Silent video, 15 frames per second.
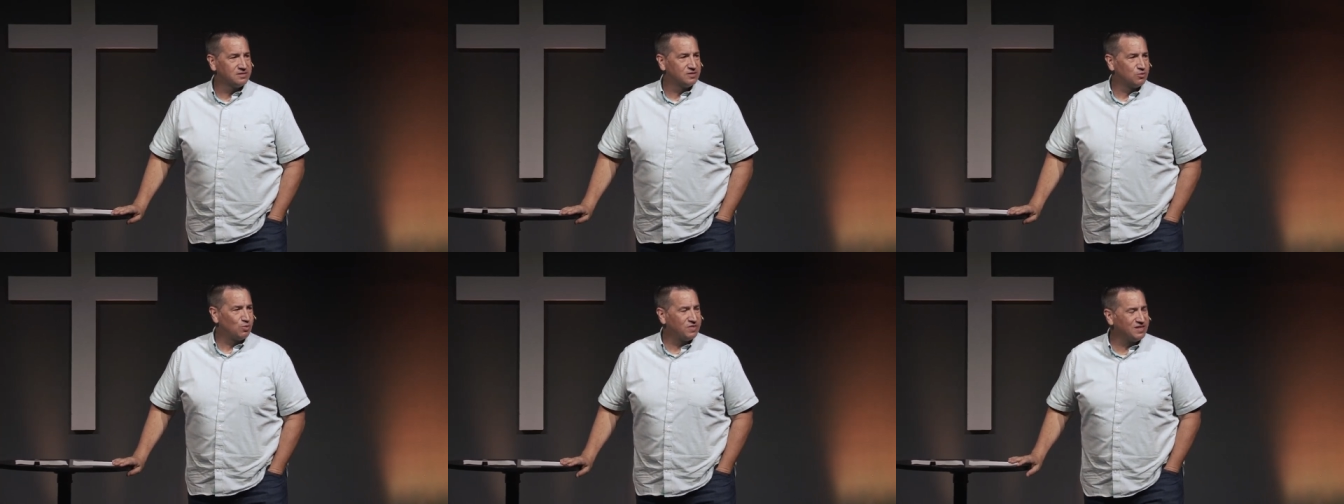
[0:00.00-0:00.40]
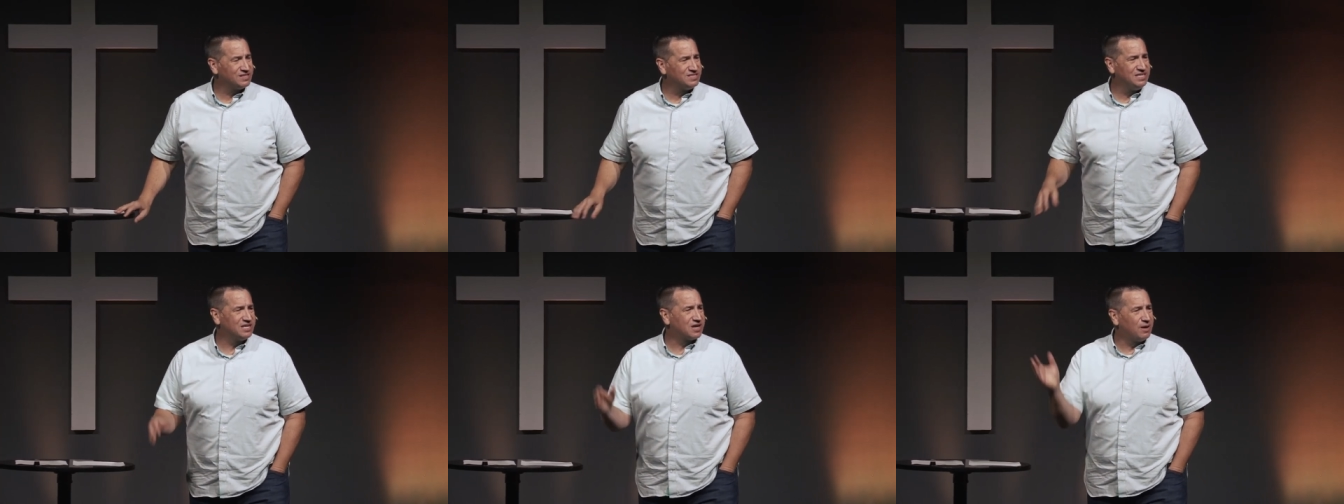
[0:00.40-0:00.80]
What things
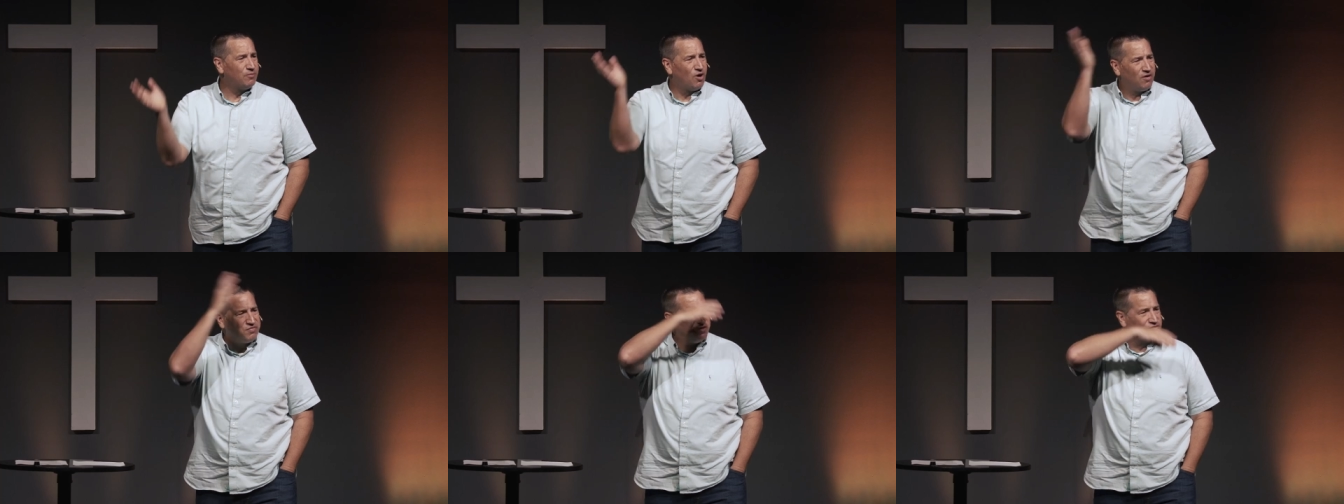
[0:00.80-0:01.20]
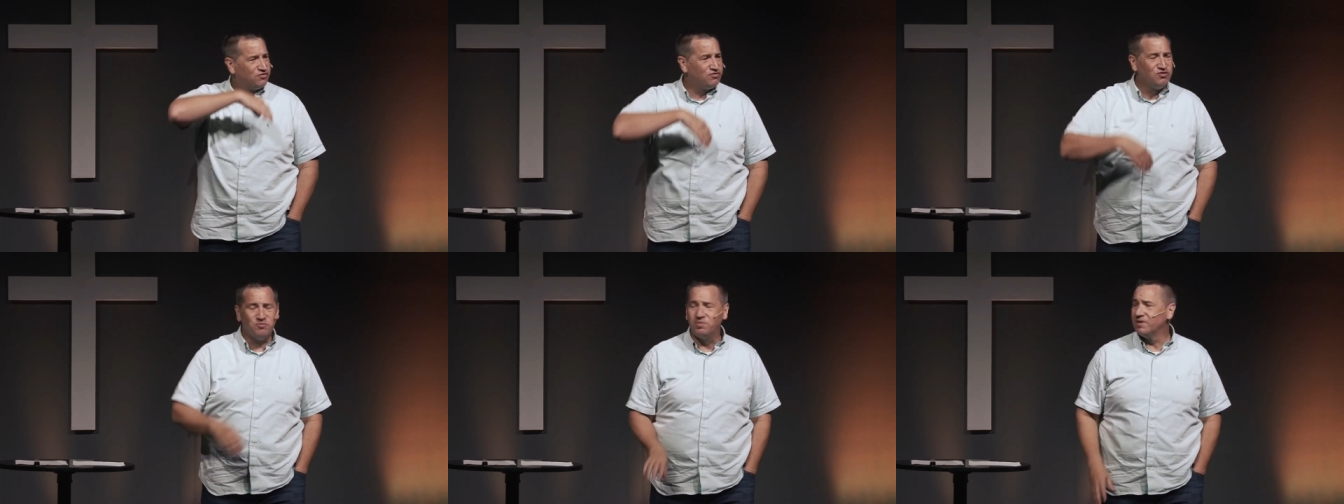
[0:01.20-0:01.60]
need to come off this
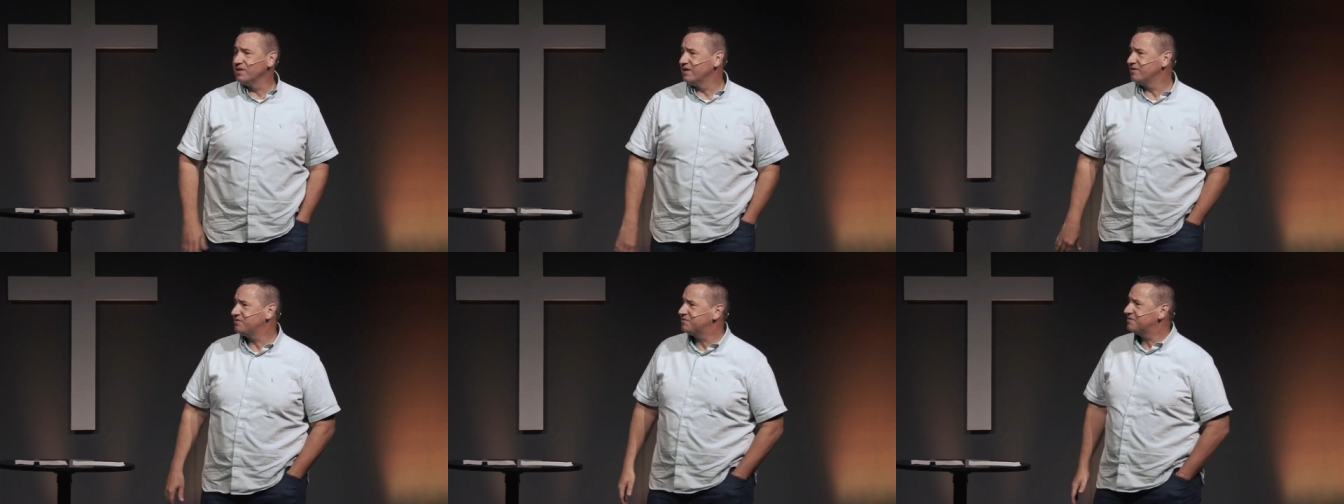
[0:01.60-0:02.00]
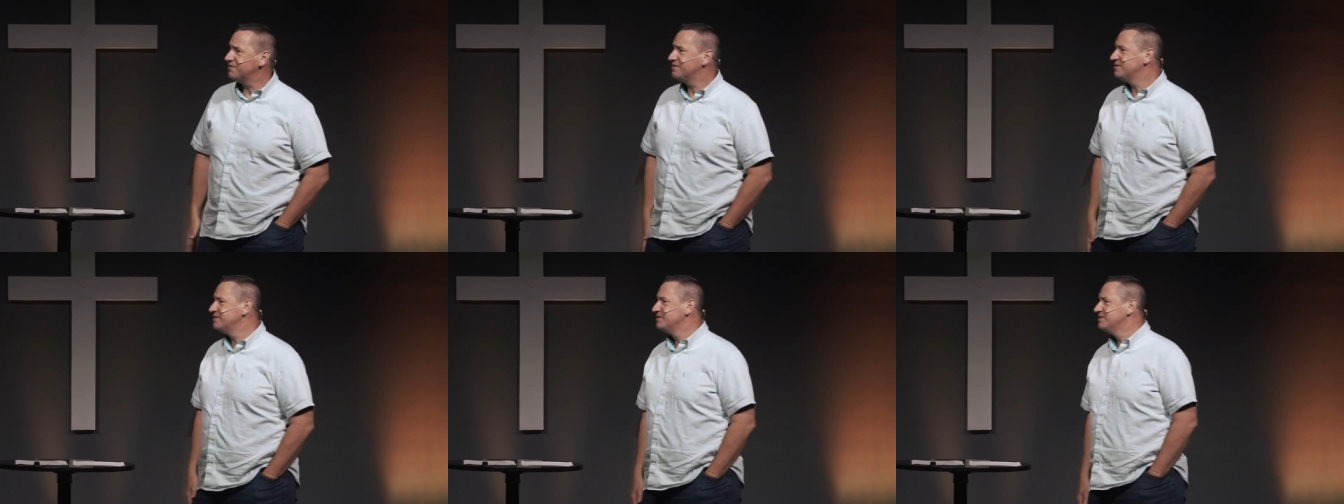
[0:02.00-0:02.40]
stupid list?
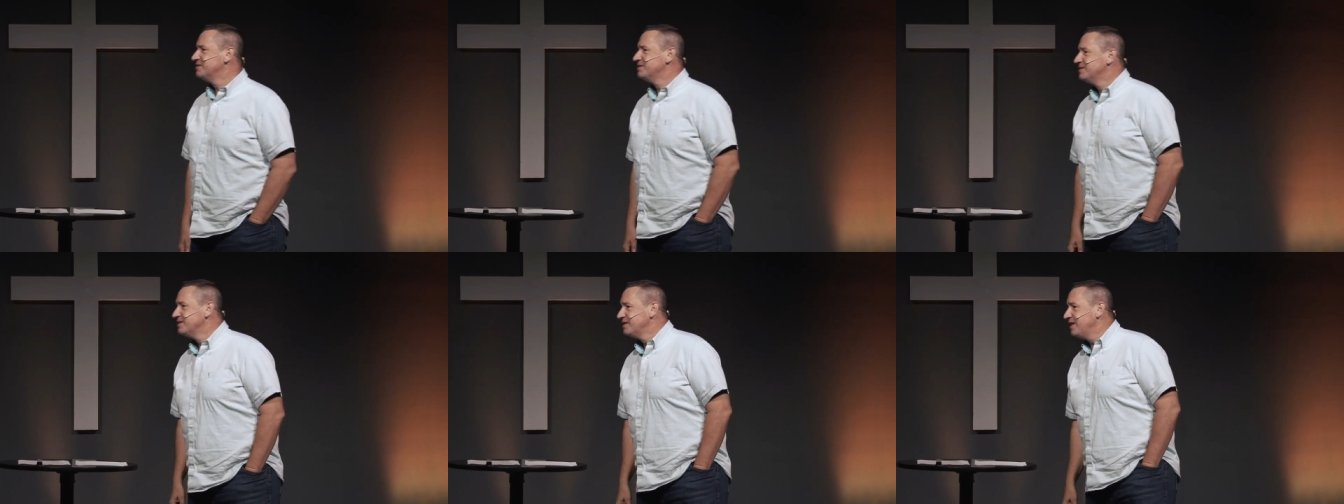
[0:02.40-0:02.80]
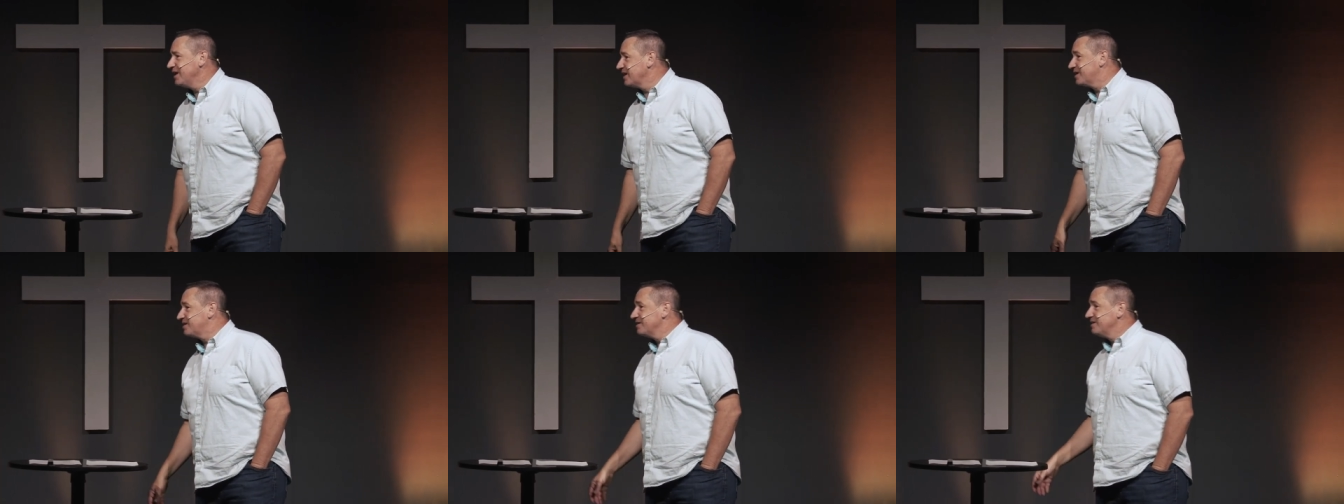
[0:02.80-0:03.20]

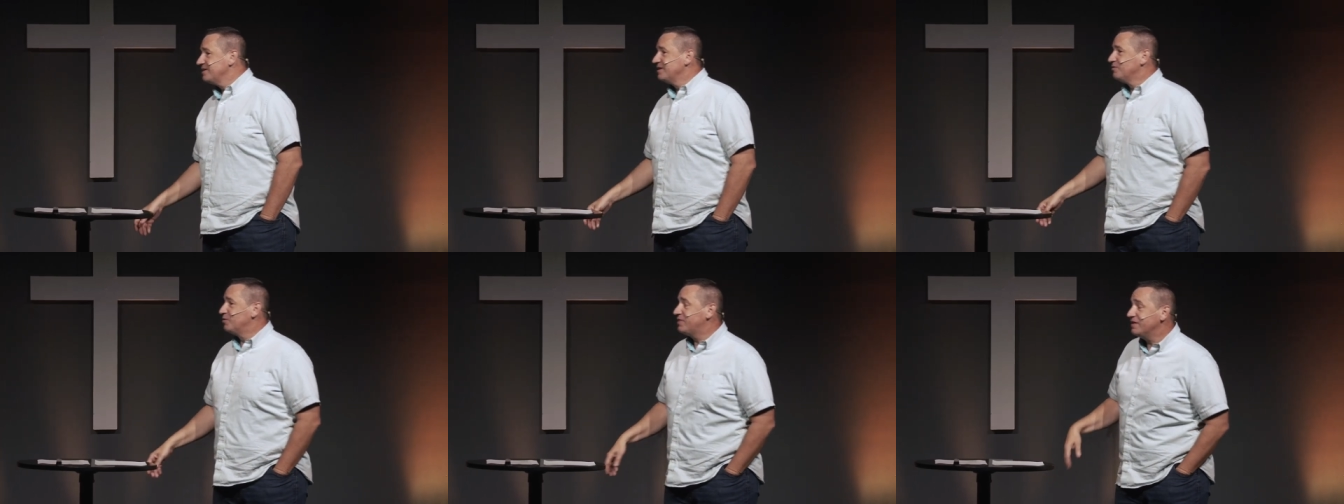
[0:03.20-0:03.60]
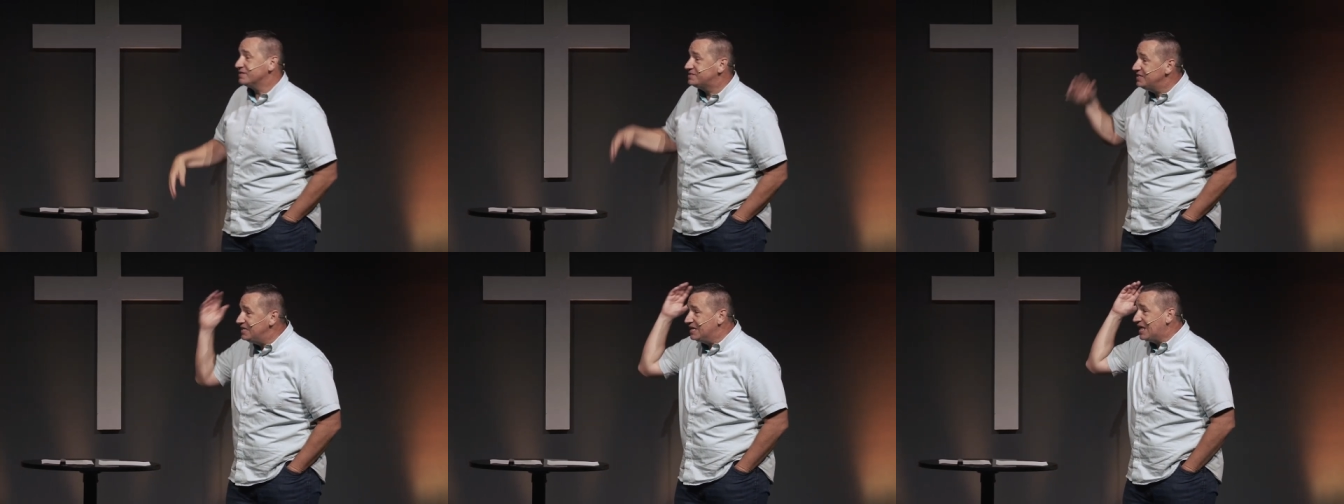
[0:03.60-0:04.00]
Like, what things
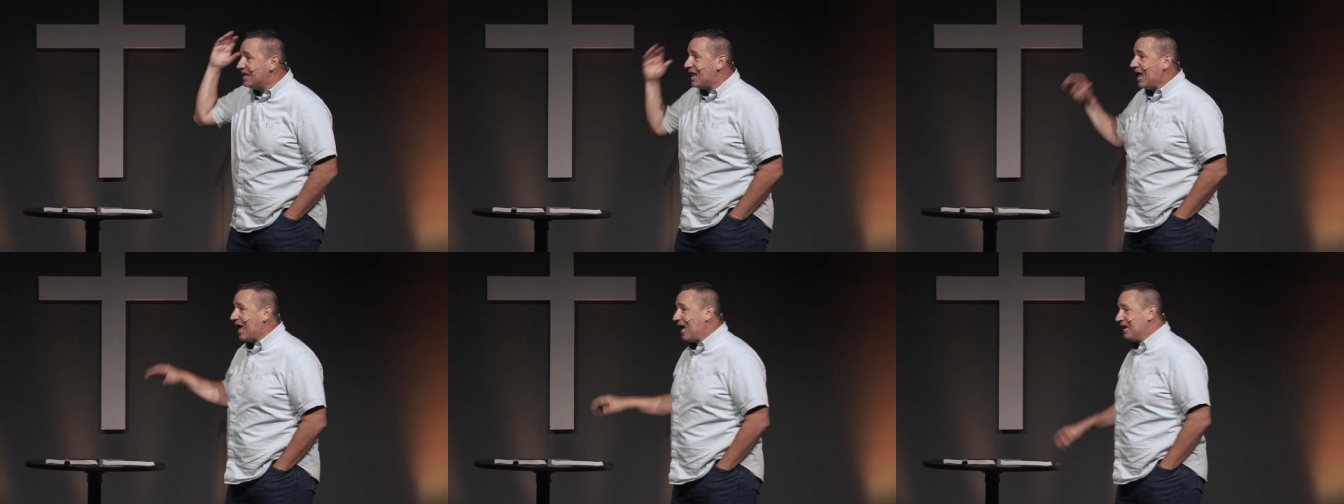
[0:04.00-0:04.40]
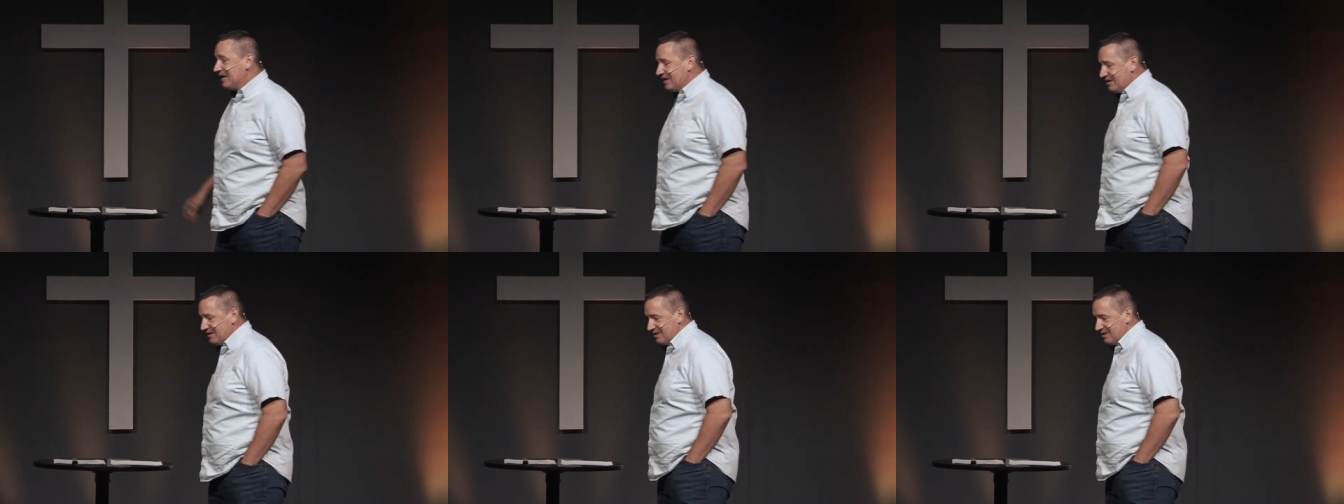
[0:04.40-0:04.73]
need to get added?